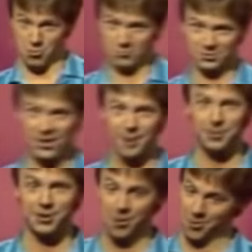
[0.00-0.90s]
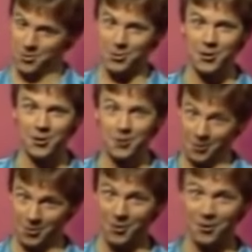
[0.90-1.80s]
oh, Mr. Happy. Oh,
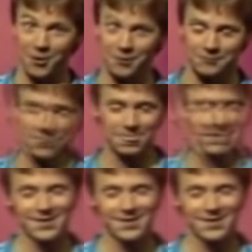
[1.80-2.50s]
oh.